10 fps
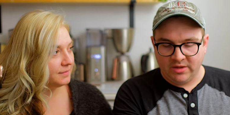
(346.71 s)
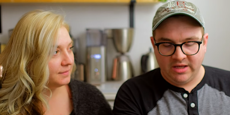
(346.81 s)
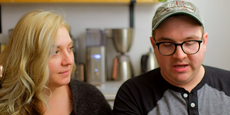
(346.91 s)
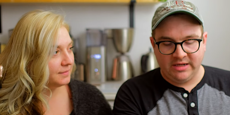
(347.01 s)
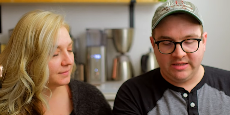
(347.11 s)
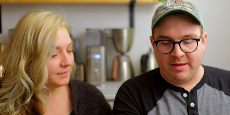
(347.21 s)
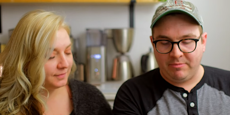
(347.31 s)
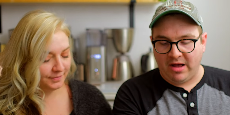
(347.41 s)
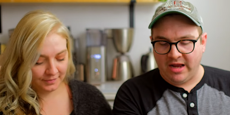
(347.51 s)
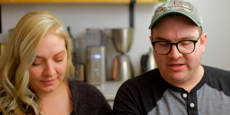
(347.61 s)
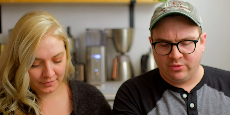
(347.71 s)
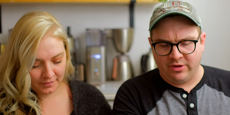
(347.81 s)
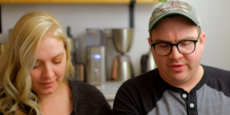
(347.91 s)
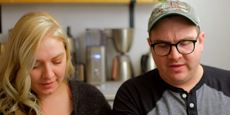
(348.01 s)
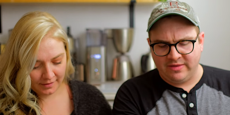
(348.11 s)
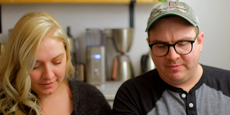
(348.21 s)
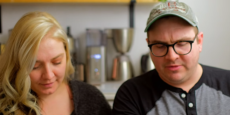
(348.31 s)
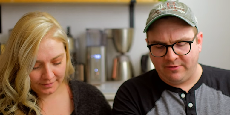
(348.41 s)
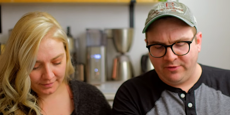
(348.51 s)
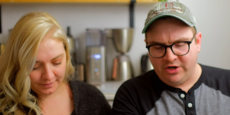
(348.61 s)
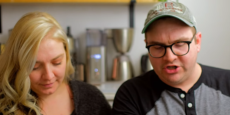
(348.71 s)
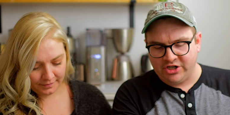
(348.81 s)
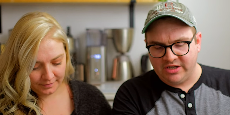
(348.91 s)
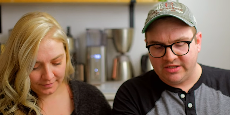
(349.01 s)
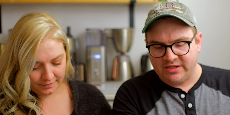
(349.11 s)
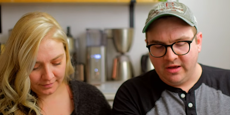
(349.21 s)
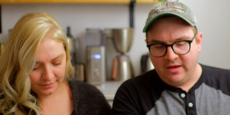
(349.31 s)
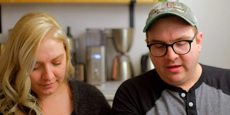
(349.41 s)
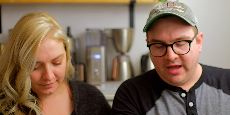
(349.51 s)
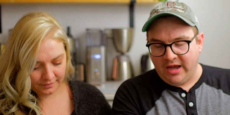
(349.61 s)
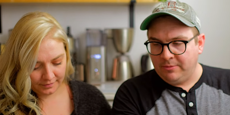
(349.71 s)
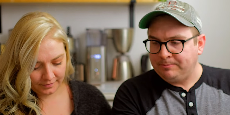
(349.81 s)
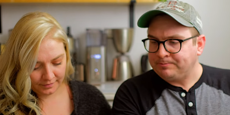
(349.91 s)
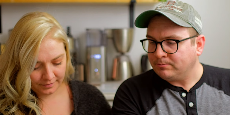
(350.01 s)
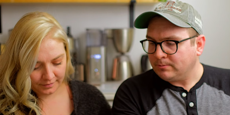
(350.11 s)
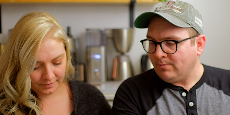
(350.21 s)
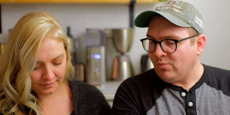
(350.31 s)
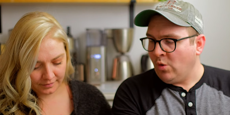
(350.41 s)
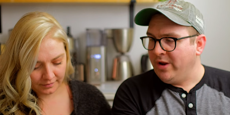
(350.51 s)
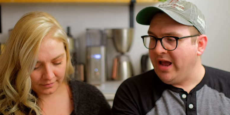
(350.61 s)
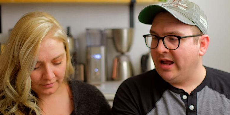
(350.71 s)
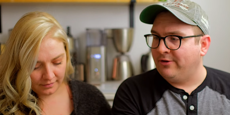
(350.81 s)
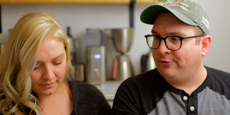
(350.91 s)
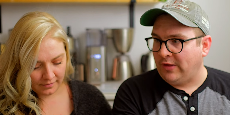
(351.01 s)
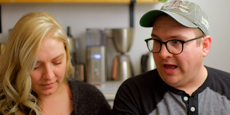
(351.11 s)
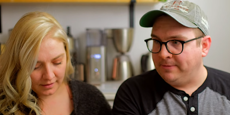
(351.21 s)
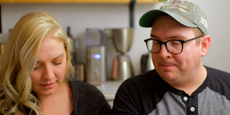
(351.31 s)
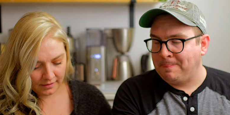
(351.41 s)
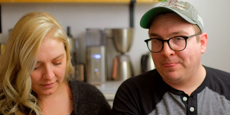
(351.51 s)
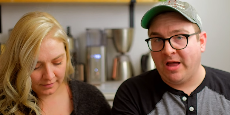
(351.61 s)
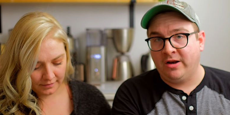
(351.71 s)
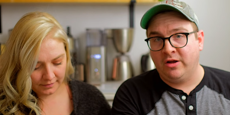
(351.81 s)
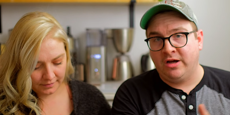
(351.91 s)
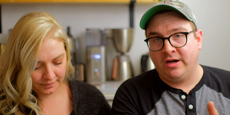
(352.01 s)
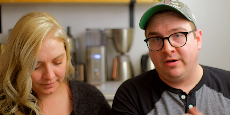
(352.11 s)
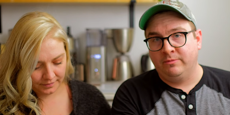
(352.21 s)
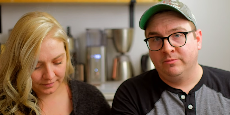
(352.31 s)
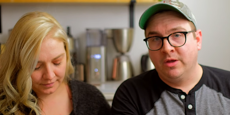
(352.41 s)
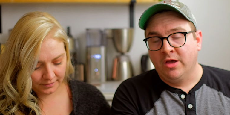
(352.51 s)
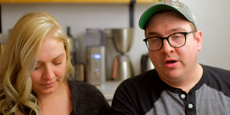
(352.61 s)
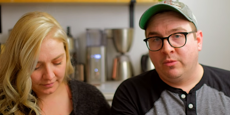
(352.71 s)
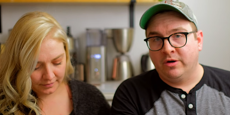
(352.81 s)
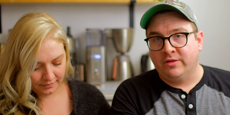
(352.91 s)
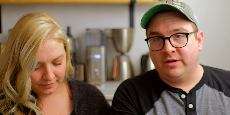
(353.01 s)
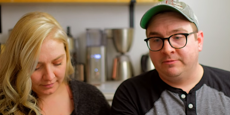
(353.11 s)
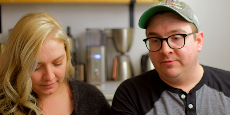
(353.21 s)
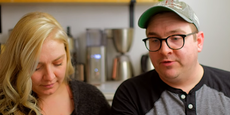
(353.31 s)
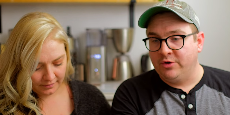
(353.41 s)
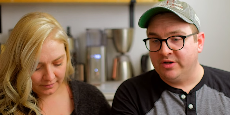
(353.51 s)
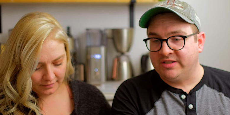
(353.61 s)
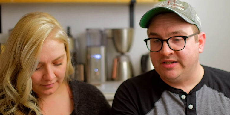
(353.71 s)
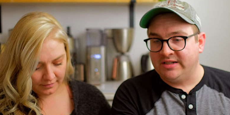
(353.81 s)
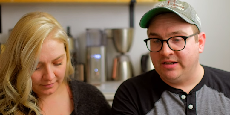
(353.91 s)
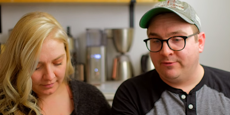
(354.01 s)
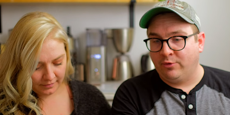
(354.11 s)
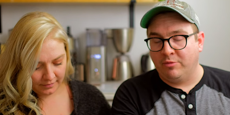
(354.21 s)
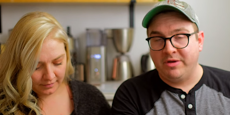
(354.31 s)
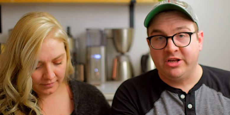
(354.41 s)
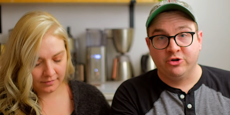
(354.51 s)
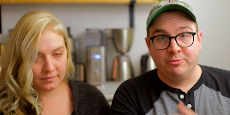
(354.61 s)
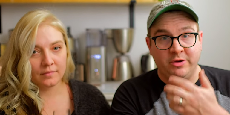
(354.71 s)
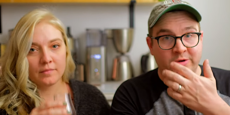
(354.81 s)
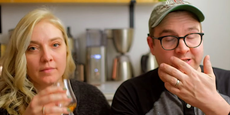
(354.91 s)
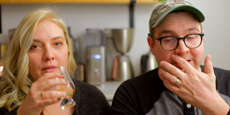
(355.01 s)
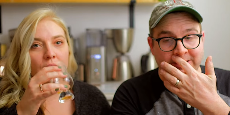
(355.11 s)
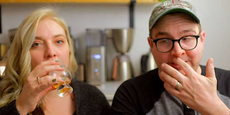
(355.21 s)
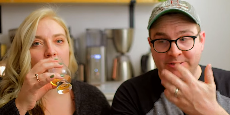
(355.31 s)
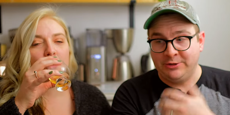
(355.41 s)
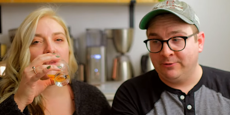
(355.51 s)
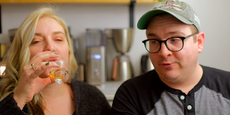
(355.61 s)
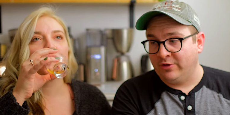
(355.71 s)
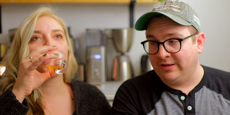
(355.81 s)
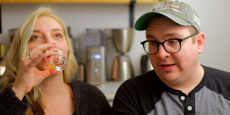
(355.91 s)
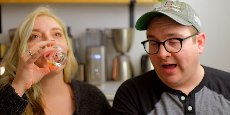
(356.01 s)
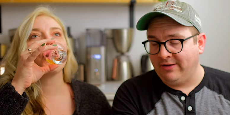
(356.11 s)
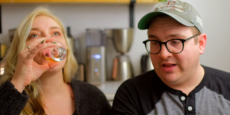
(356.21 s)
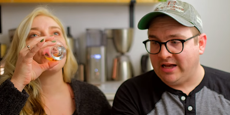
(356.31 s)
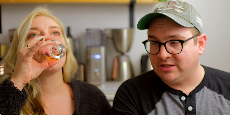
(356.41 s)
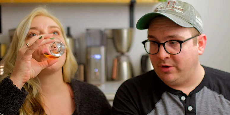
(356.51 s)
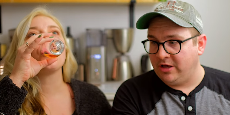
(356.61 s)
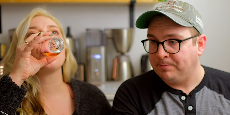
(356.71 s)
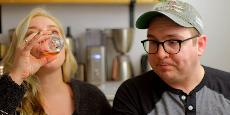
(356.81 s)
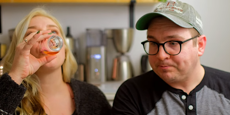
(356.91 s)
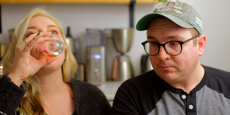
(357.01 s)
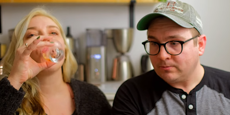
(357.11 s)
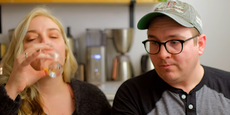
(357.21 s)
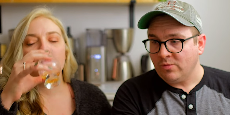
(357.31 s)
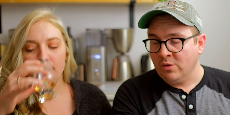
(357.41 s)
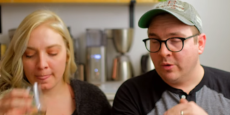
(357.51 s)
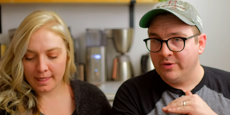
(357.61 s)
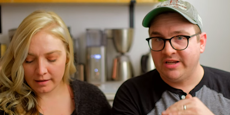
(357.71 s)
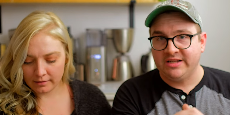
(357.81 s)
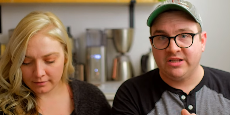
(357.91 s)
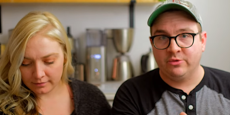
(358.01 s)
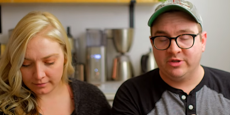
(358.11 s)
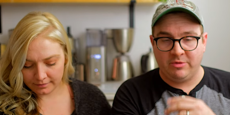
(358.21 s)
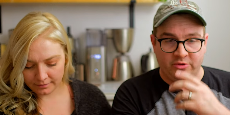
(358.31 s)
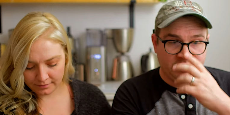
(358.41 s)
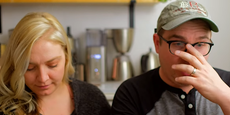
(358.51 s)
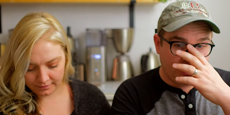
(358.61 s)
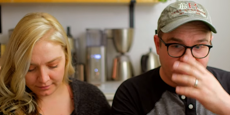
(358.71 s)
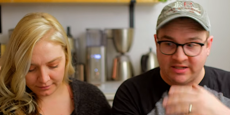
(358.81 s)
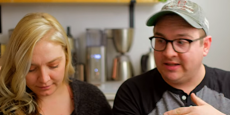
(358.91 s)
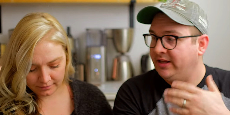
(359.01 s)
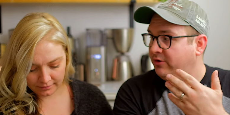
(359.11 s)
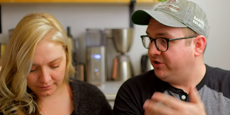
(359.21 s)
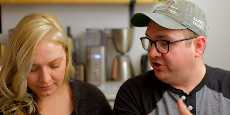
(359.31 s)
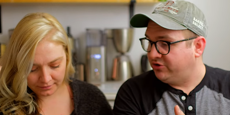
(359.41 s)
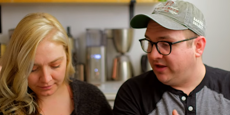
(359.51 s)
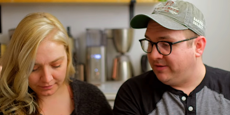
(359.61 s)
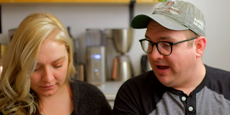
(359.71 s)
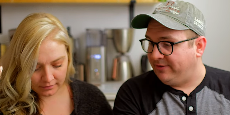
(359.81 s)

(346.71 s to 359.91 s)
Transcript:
Speaker 1: getting into that pie sort of thing. The the finish is in we had a flight that uh, one of the viewers sent in for me and Drew P. Whiskey to do for the live last week, where we tasted through some other scotches, and I let Kristen try them